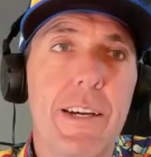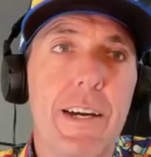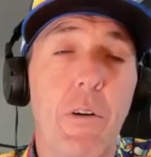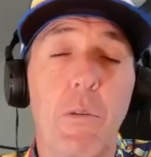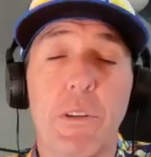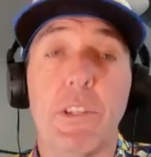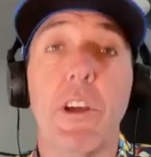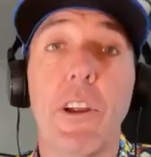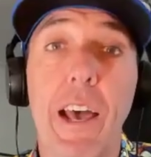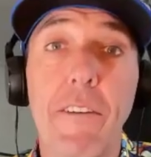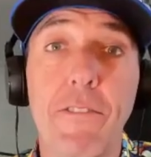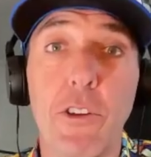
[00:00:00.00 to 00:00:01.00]
or you don't
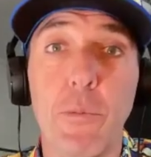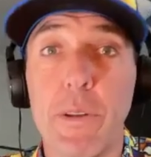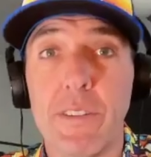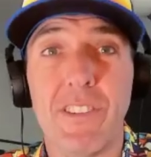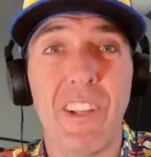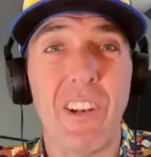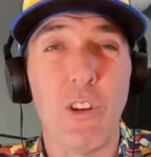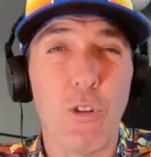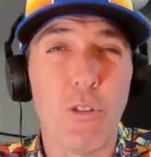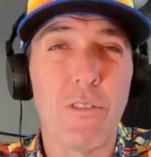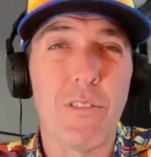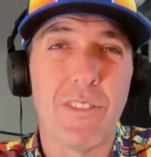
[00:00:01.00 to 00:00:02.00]
have to, but it's going
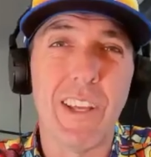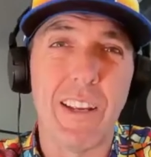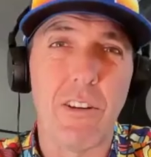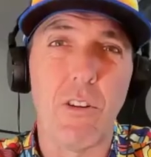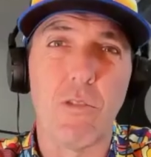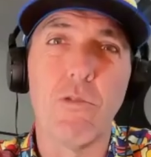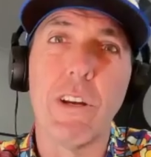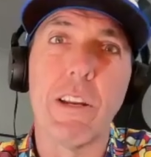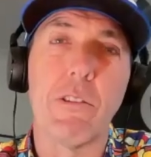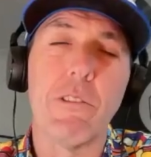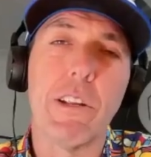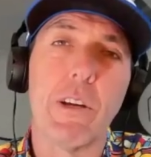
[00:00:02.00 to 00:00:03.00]
to start to look really,
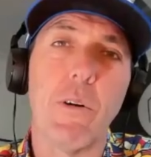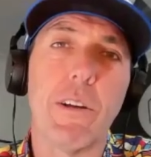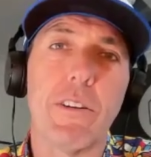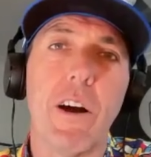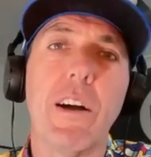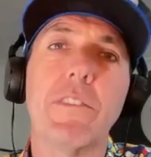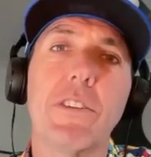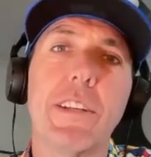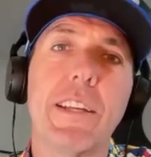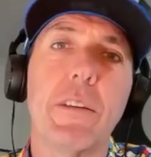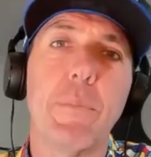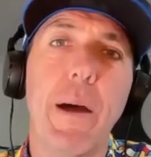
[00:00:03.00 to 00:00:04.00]
really quite tired. So you
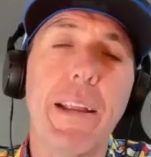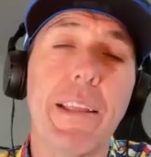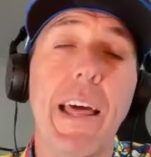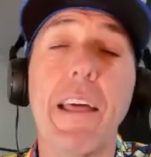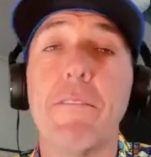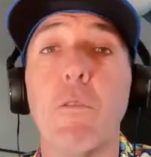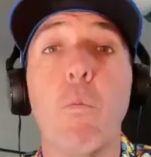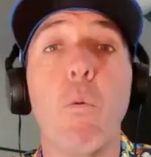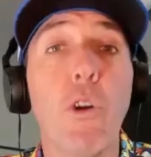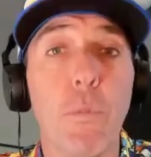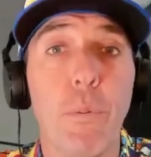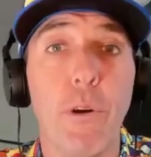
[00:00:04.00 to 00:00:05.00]
need to paint it. And for
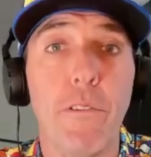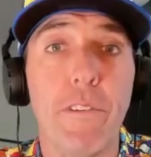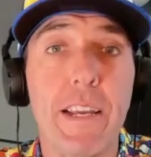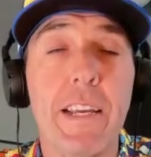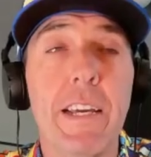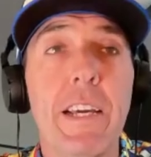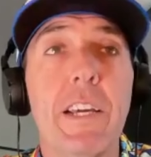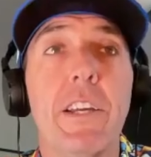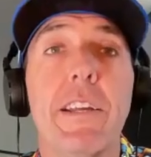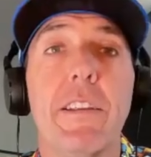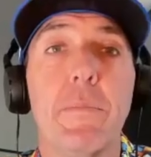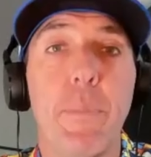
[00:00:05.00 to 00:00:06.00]
waterproofing, you
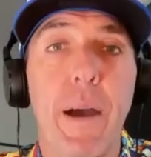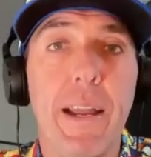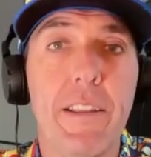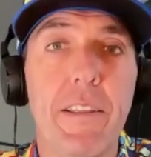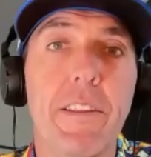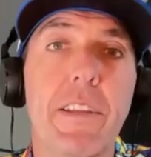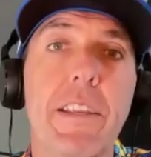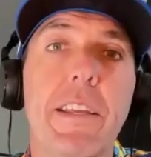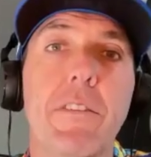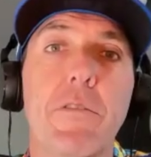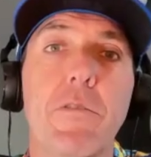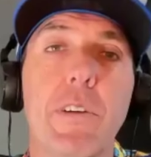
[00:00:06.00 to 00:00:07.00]
need to paint it. You need
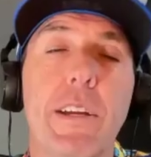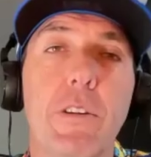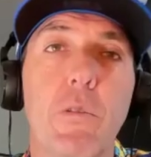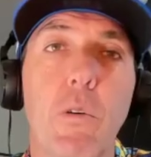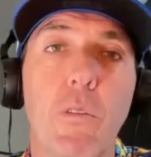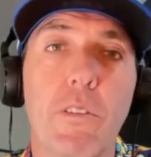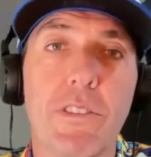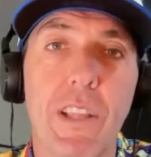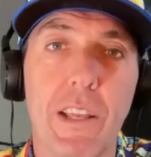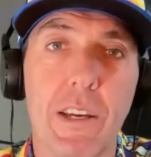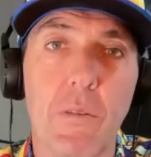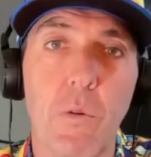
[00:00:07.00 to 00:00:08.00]
to redo all the
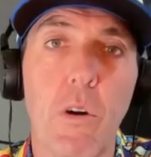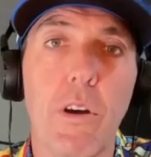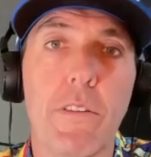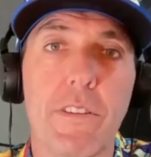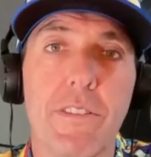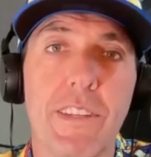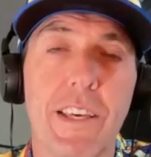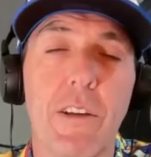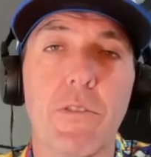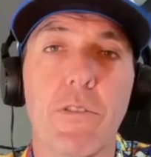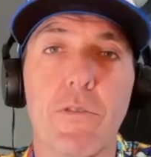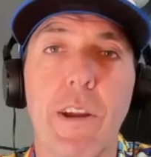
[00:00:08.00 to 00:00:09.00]
silicon work, the
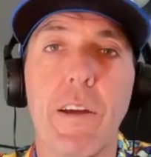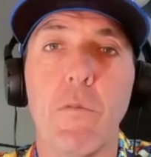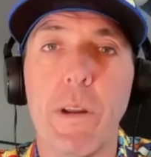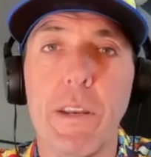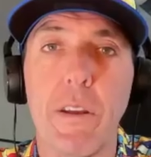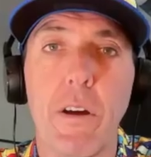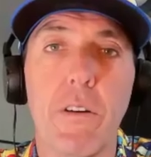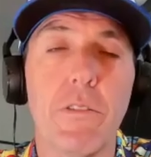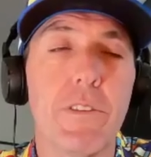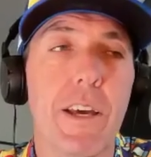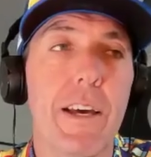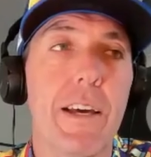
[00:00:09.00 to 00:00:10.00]
seals around
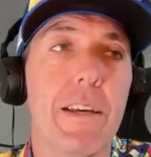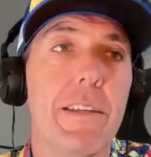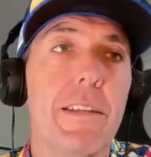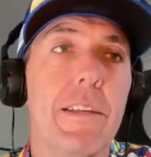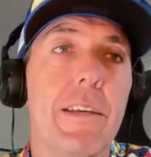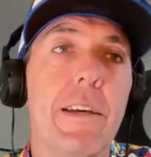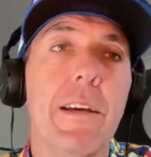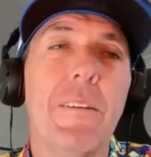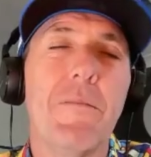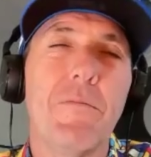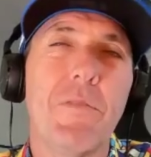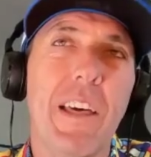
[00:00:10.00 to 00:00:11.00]
windows.
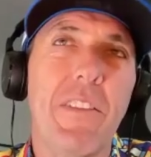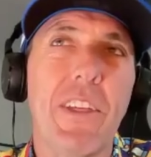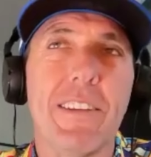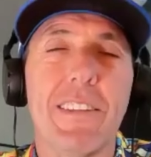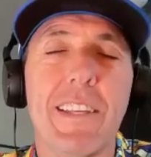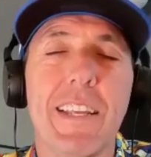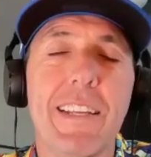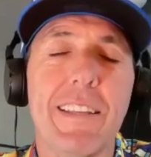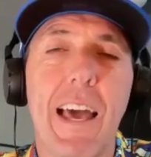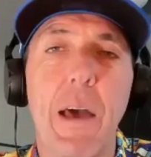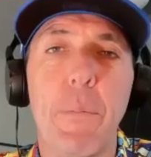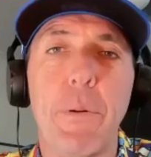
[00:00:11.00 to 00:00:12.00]
They're things that need to
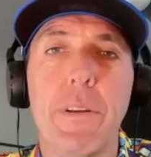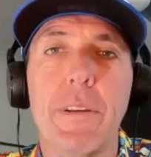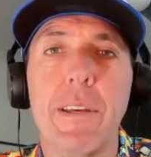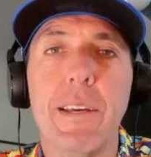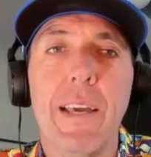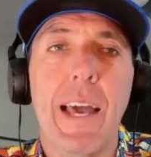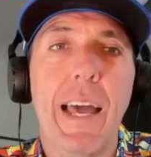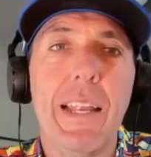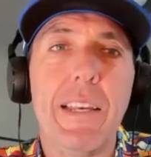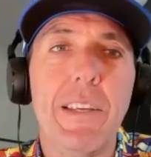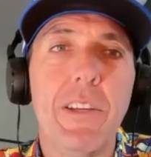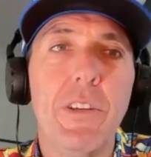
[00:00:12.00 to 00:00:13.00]
happen.
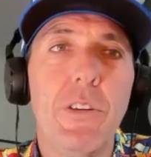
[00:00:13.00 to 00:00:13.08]
And